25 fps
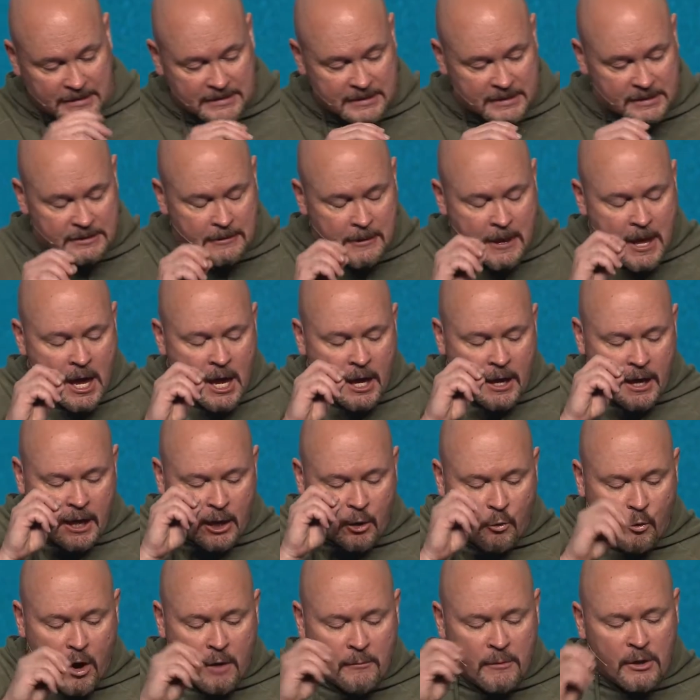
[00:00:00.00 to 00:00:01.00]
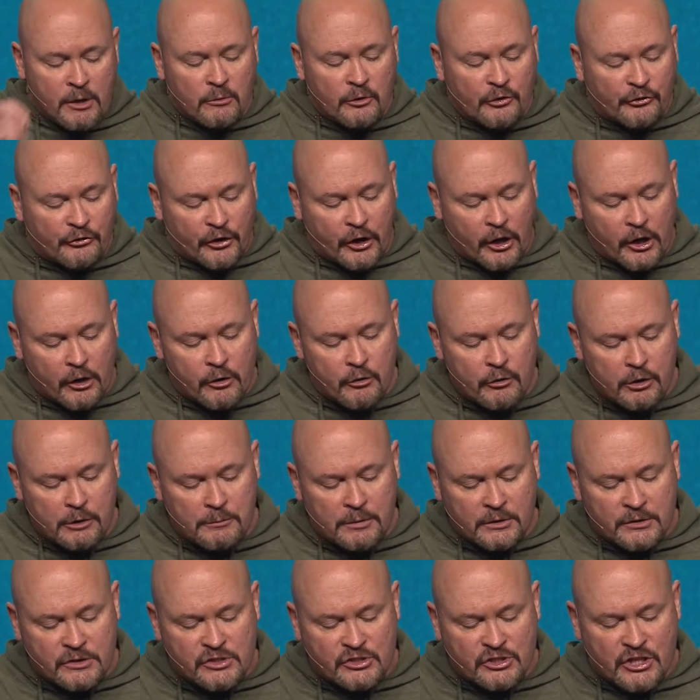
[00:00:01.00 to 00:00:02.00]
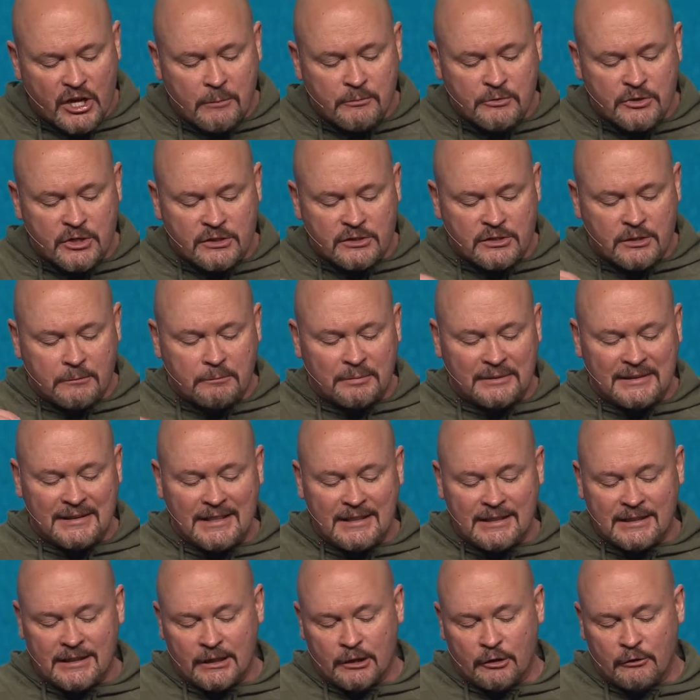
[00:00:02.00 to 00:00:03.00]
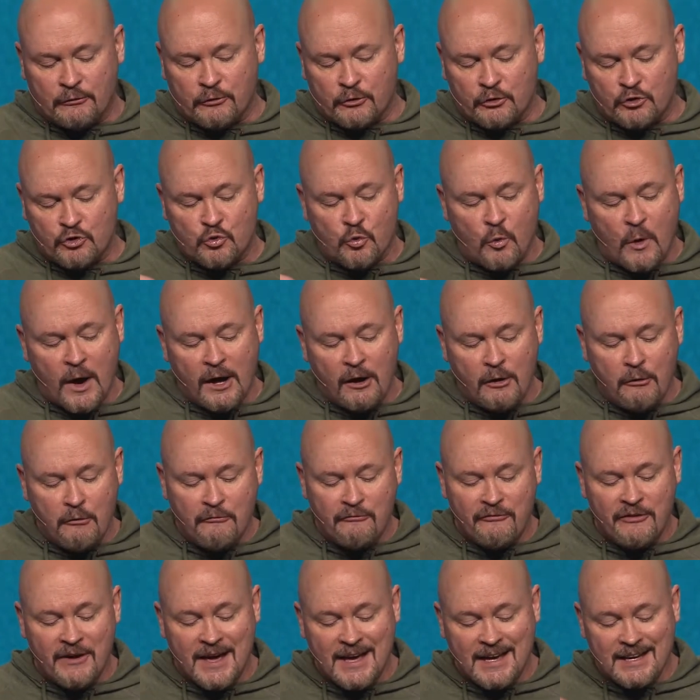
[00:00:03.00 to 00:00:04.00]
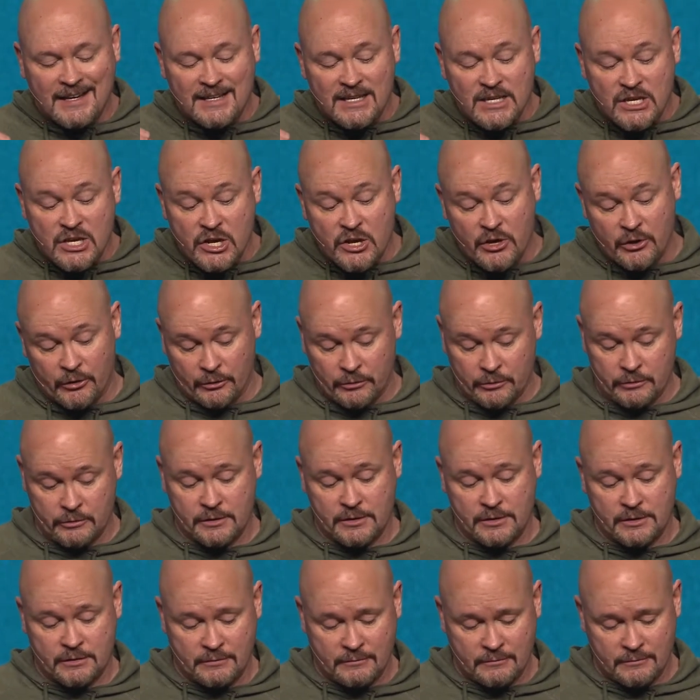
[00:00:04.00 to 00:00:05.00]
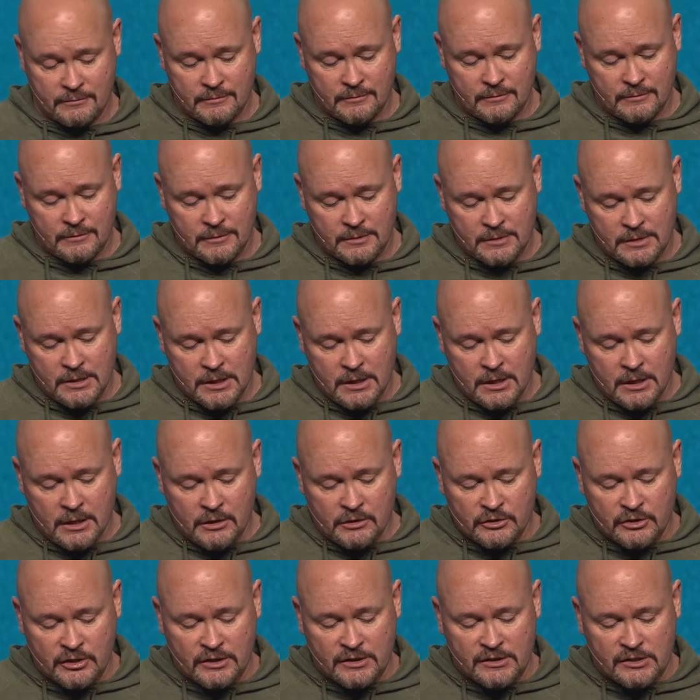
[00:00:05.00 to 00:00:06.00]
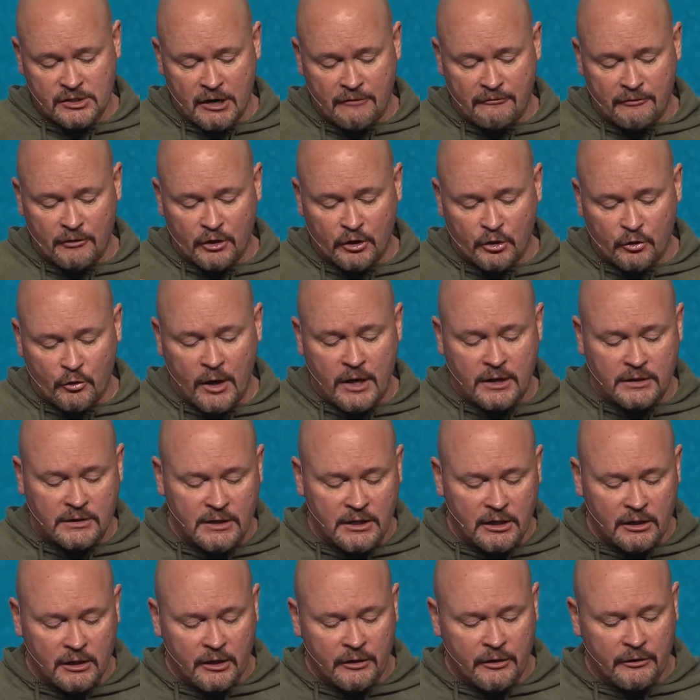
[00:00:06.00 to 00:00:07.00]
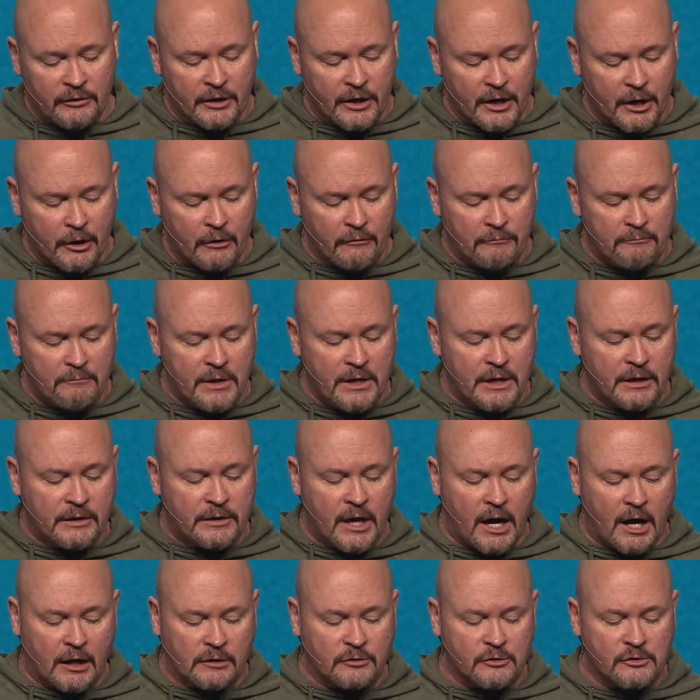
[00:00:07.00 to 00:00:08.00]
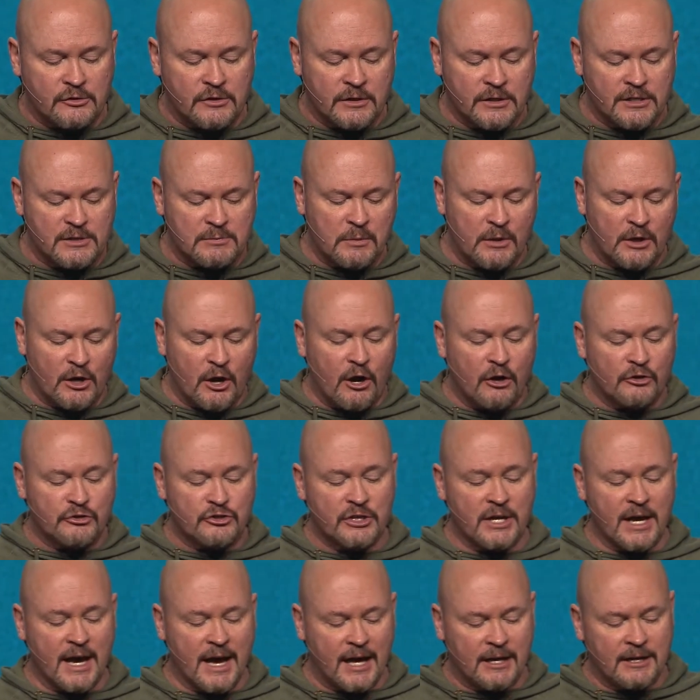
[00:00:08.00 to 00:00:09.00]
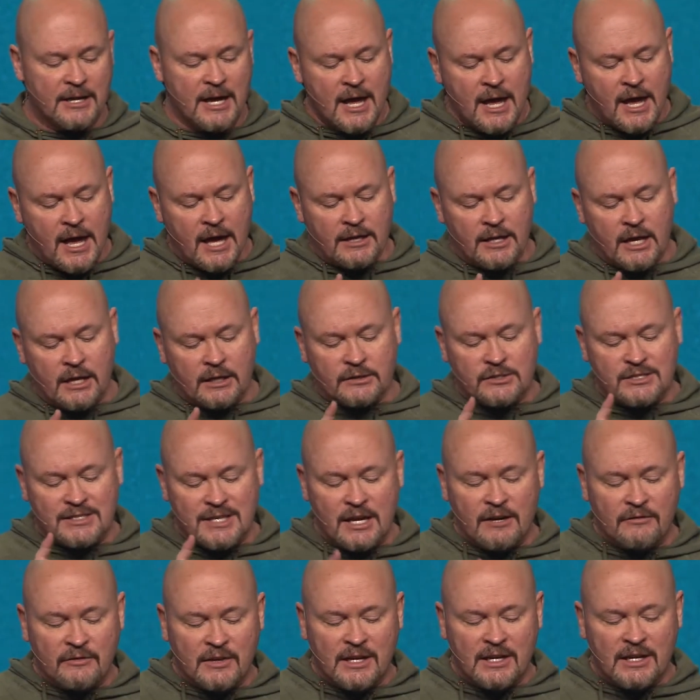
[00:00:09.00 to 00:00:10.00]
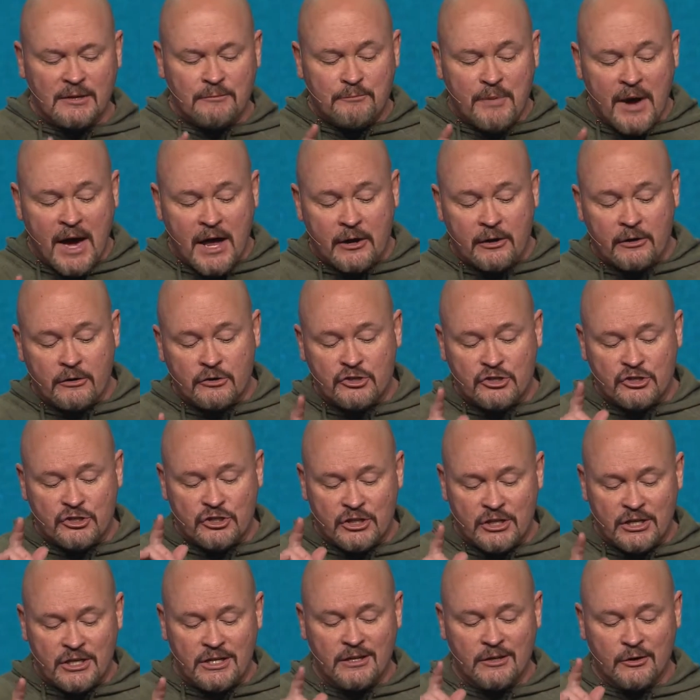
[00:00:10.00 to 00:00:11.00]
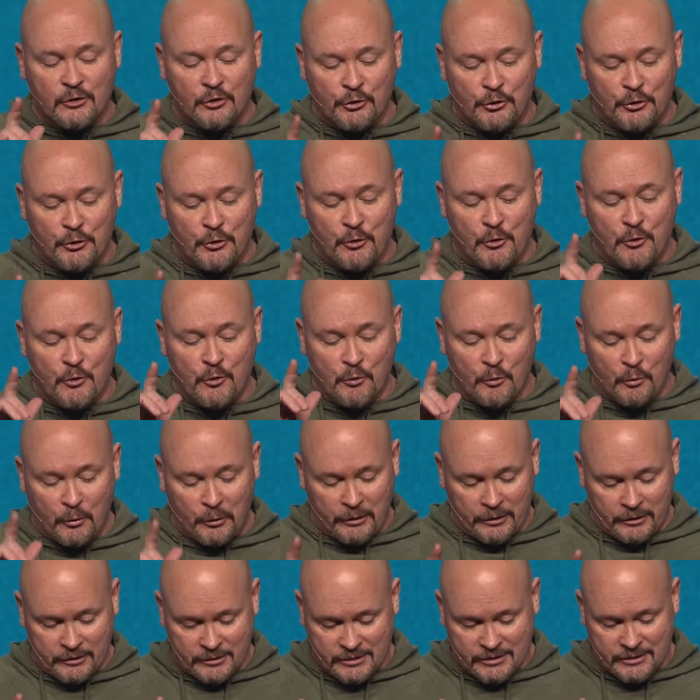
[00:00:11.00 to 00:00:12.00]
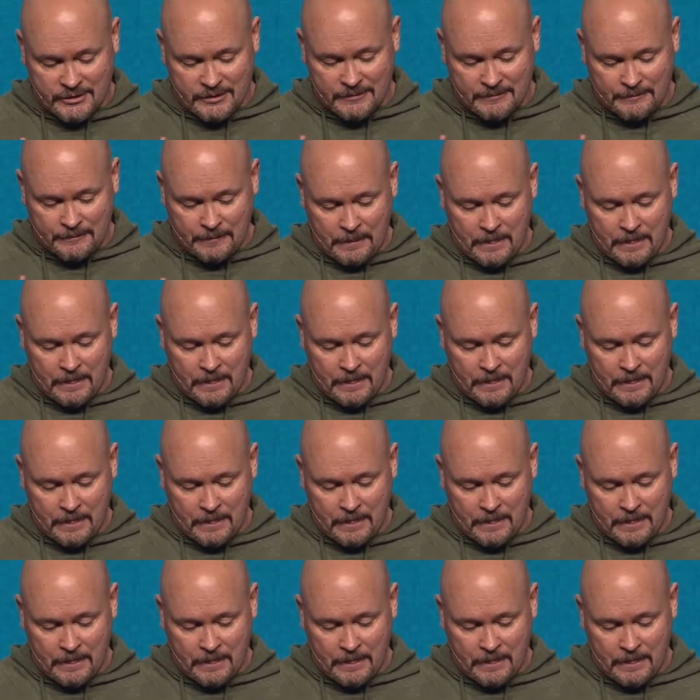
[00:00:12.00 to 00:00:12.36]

It says, "And a woman was there who had been subject to bleeding for 12 years. She had suffered a great deal under the care of many doctors and had spent all she had, and yet instead of getting better, she grew worse."